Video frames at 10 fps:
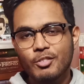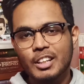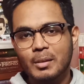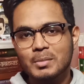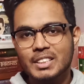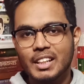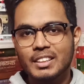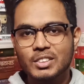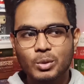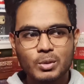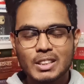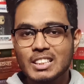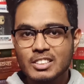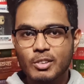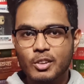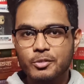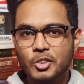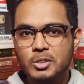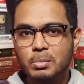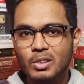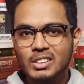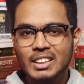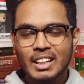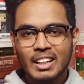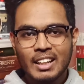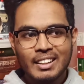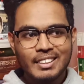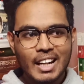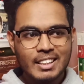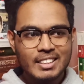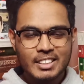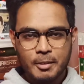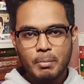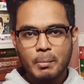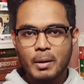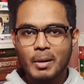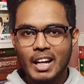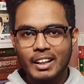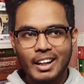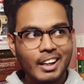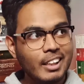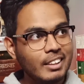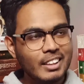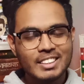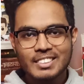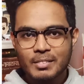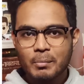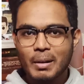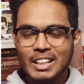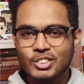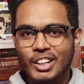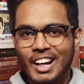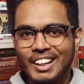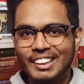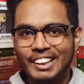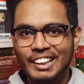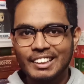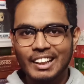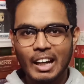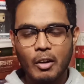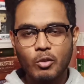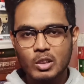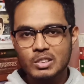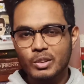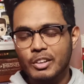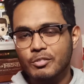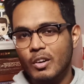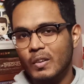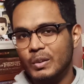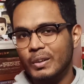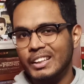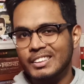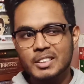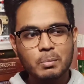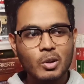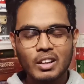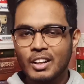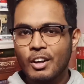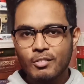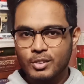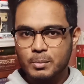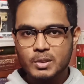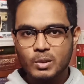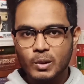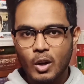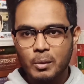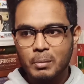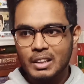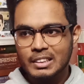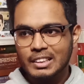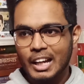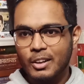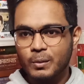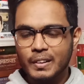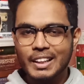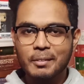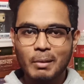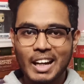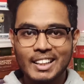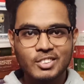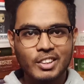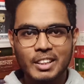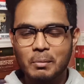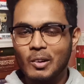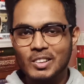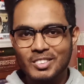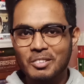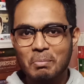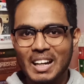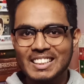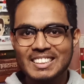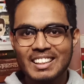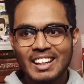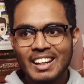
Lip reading: Vikram Seth. So this is one of those books that is in paperback and is priced on a higher end. I was looking forward to get this book from so long, but I couldn't get my hands on it because of the price.